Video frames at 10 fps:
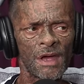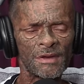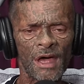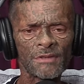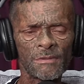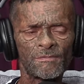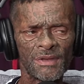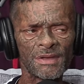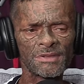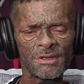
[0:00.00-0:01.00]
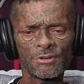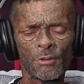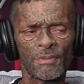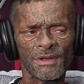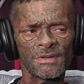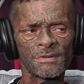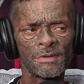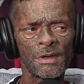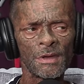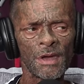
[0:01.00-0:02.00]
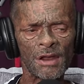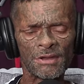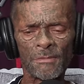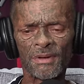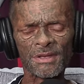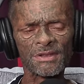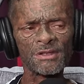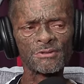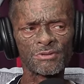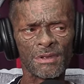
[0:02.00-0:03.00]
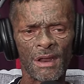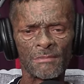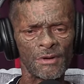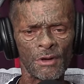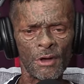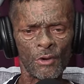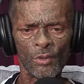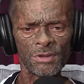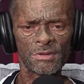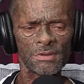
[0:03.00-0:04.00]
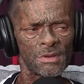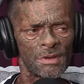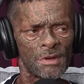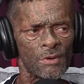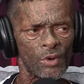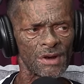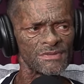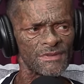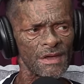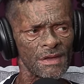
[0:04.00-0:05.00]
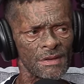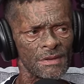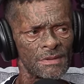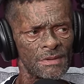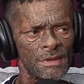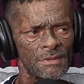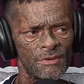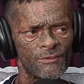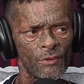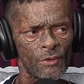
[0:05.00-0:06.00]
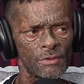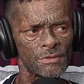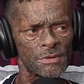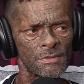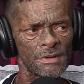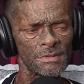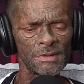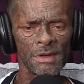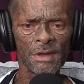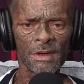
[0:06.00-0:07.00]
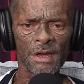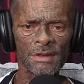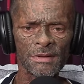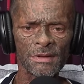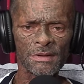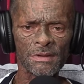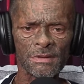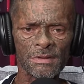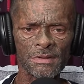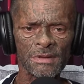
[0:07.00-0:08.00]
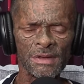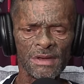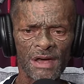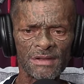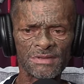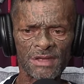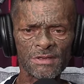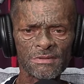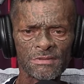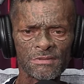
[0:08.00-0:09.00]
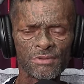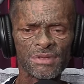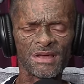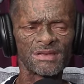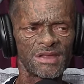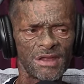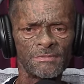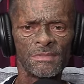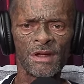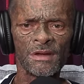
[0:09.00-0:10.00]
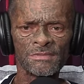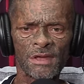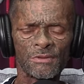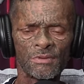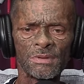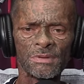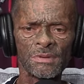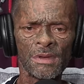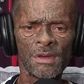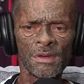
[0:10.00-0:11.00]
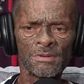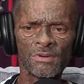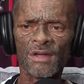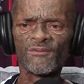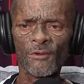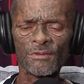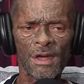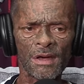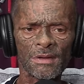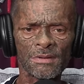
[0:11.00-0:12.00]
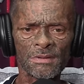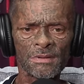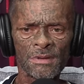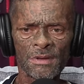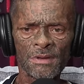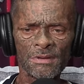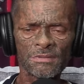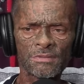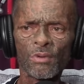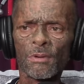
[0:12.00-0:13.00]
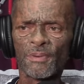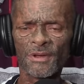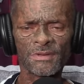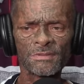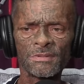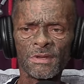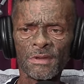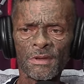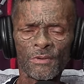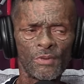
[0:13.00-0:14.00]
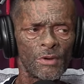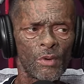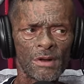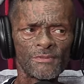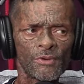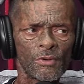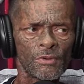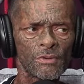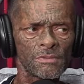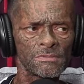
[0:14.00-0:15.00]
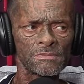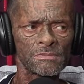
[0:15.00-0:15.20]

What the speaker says: and now they bring it into prison, and they bring it into the number, which weren't there before, you know what I mean? And and it's getting to the extreme that you can phone there to a prison where one of your